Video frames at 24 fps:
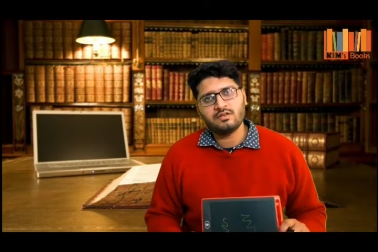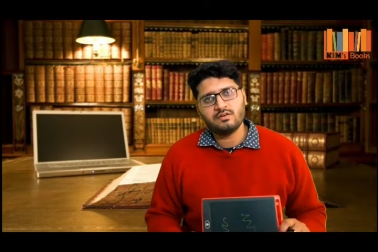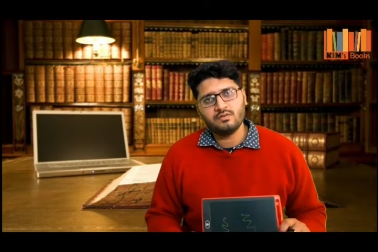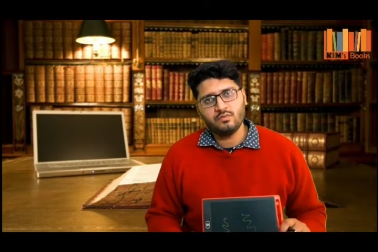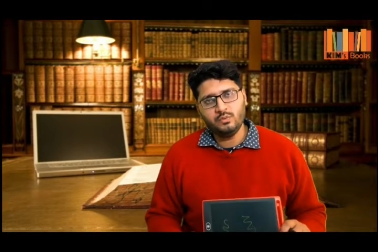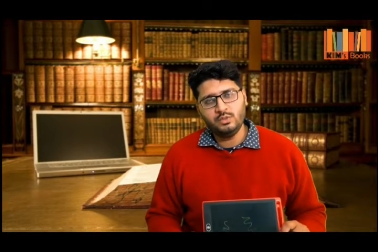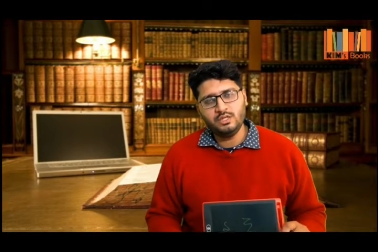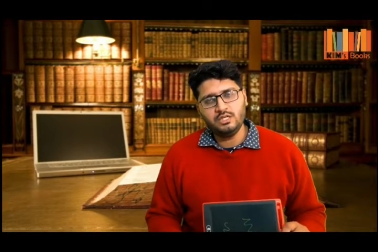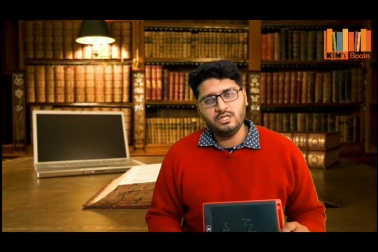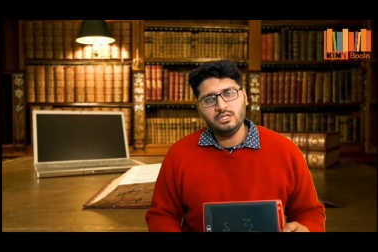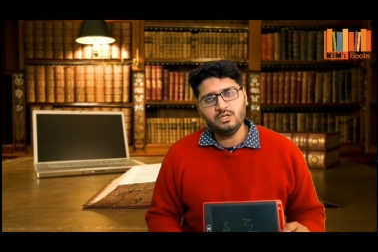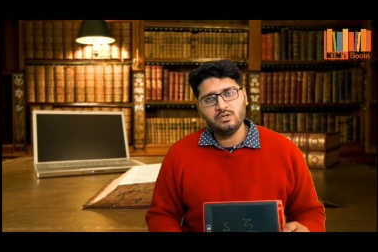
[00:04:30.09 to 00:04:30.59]

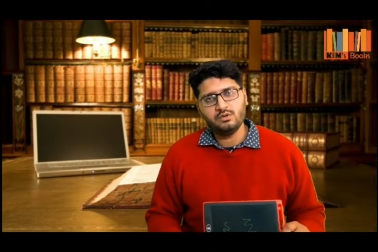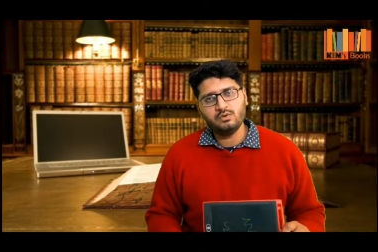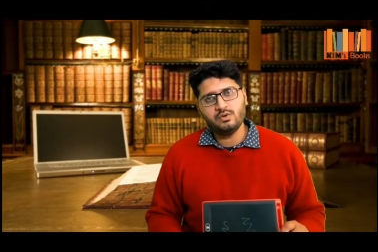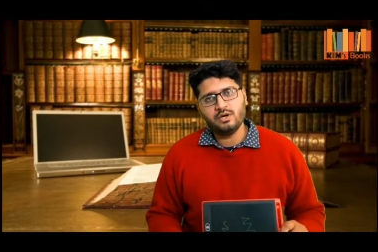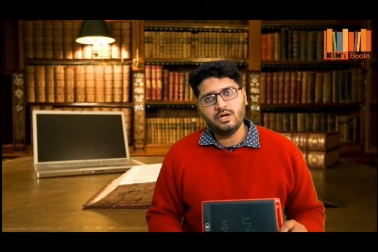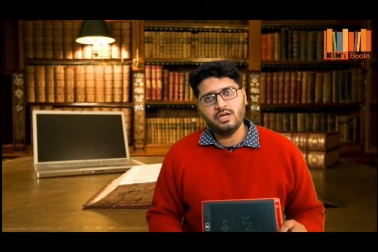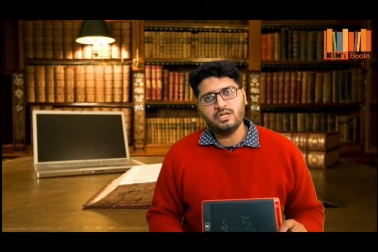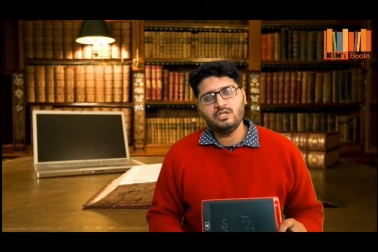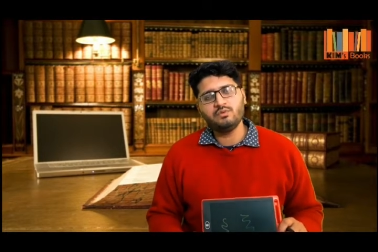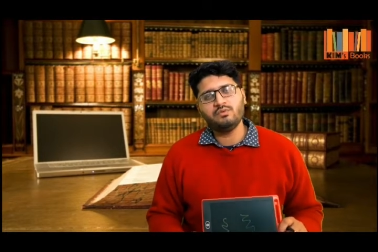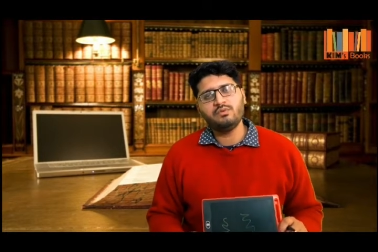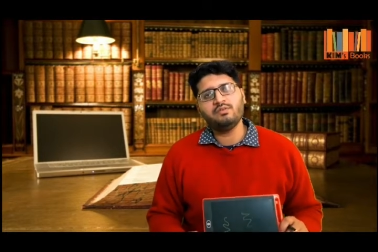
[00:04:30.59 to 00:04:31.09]
video
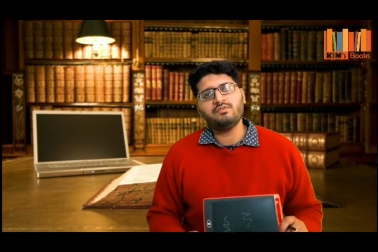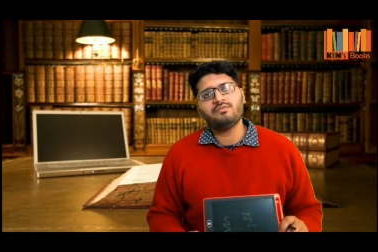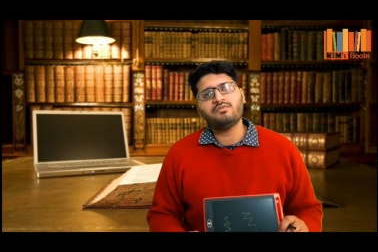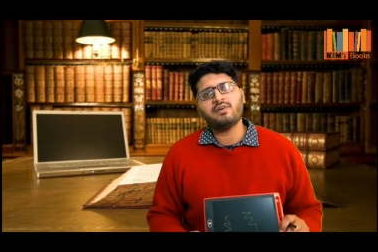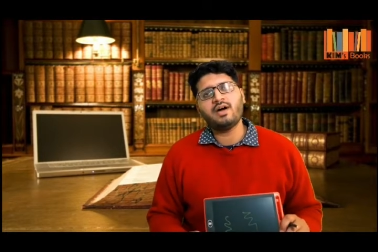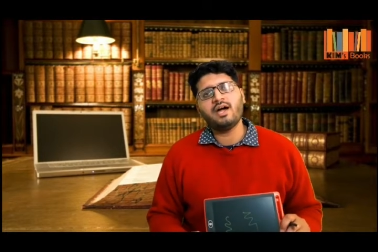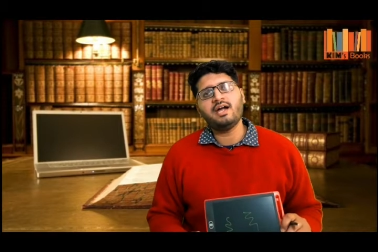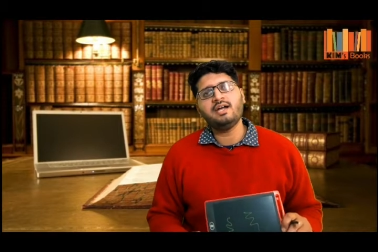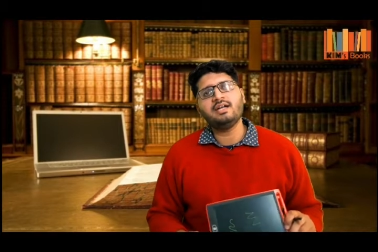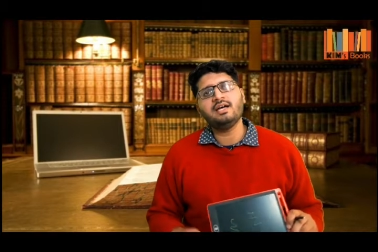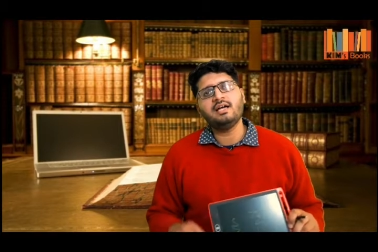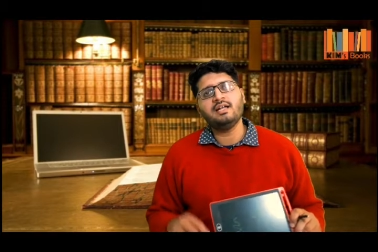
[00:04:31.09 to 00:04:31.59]
and you will
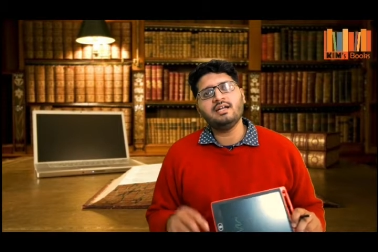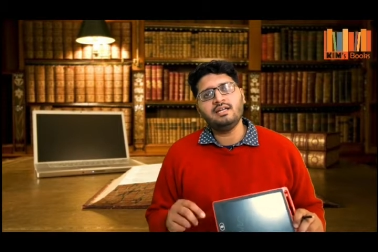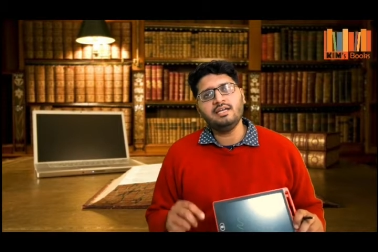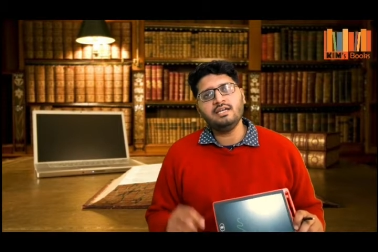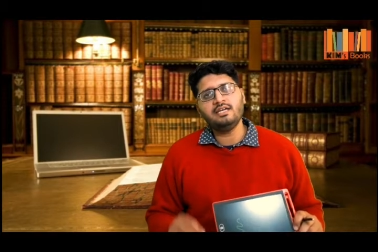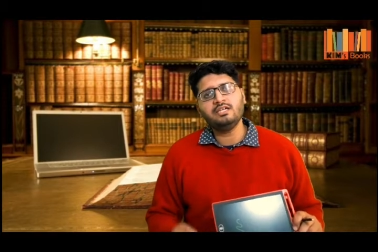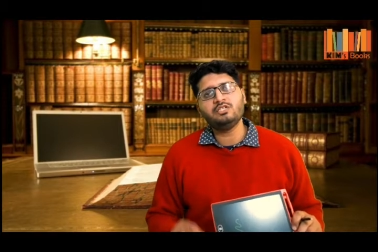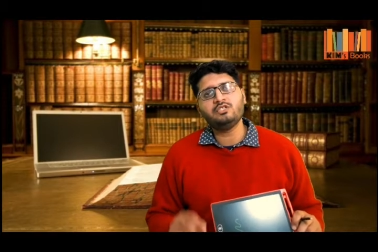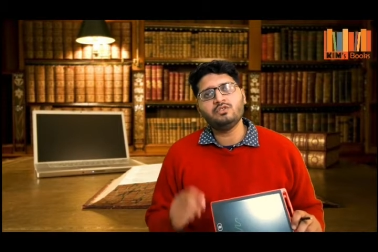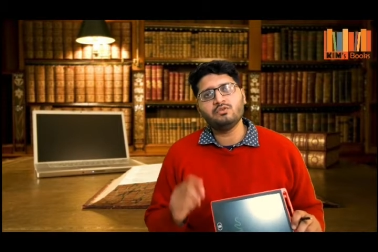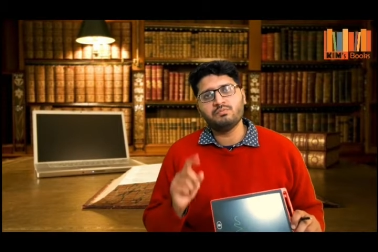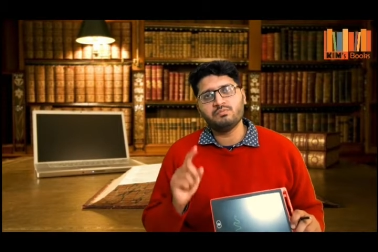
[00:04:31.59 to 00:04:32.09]
find a
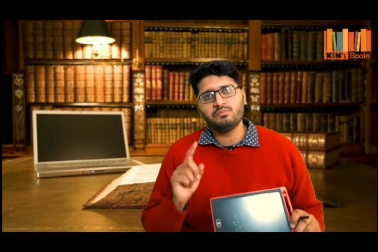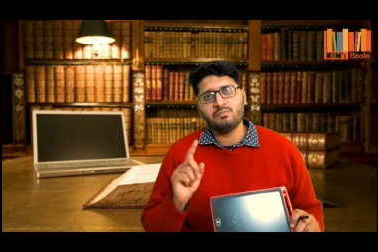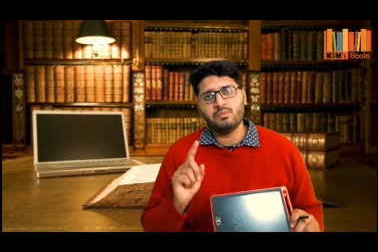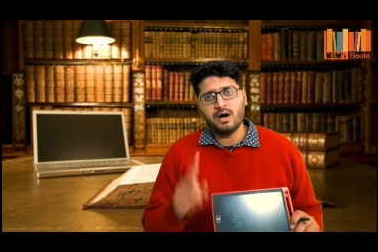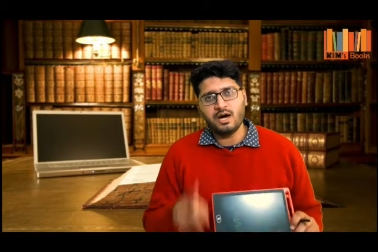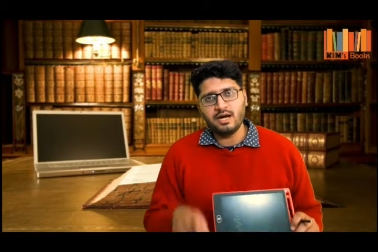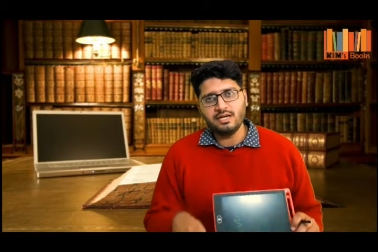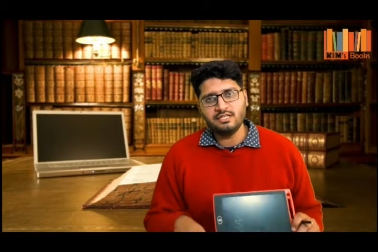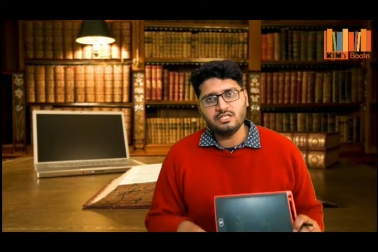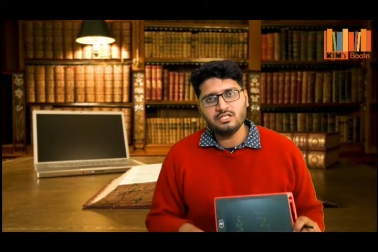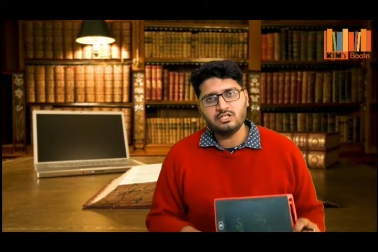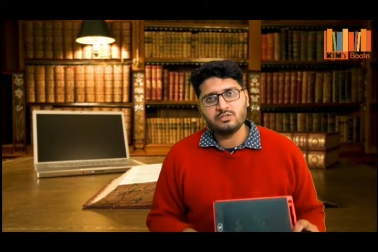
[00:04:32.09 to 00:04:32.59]
link to
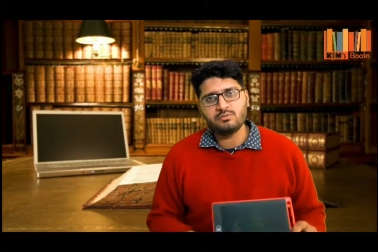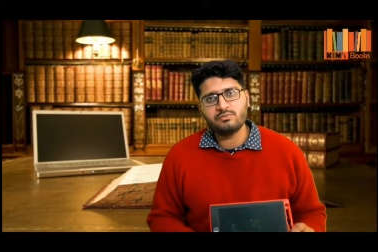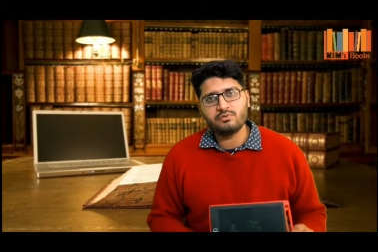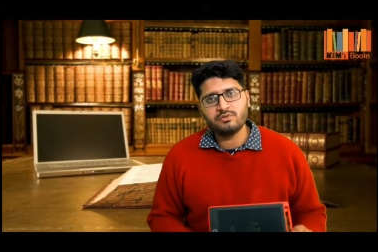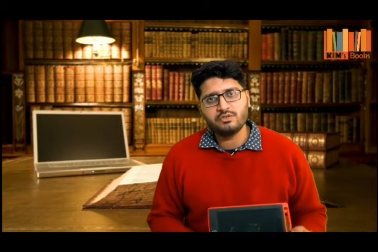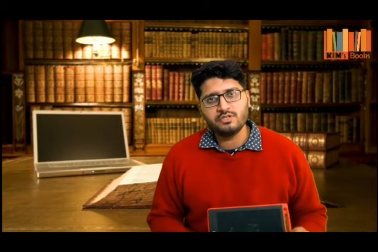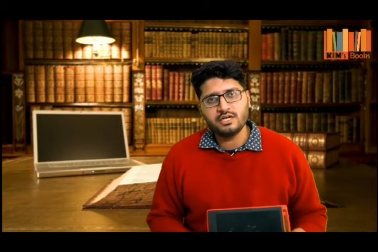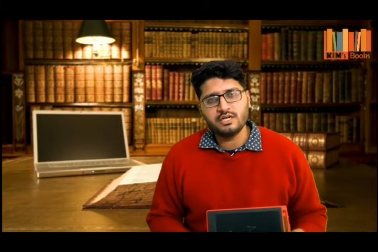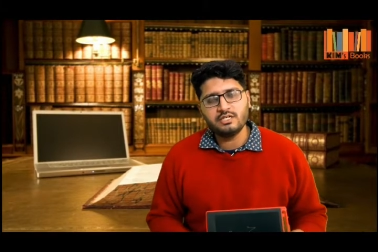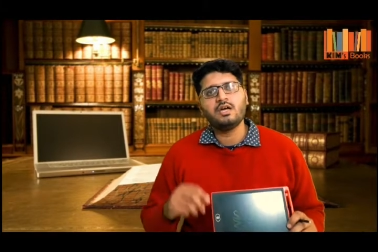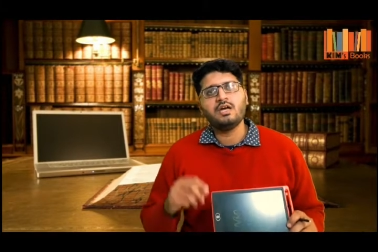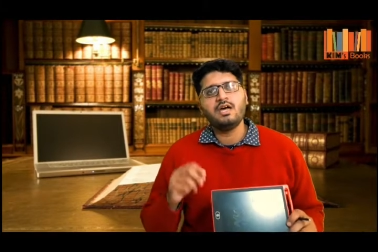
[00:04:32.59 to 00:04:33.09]
buy this
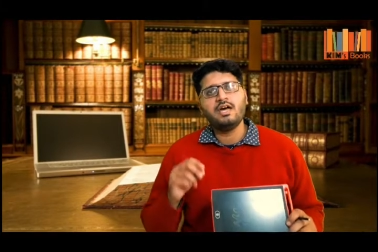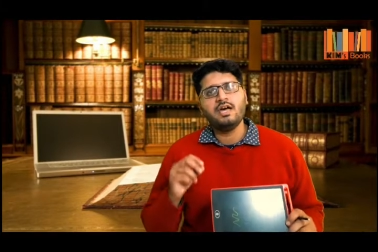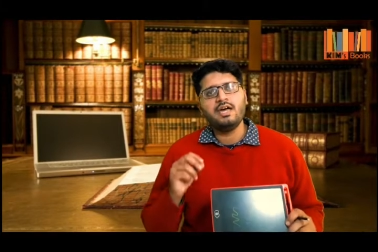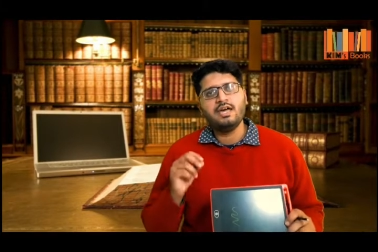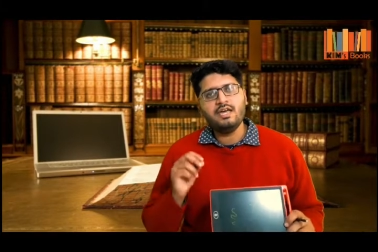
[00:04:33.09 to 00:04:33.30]
product.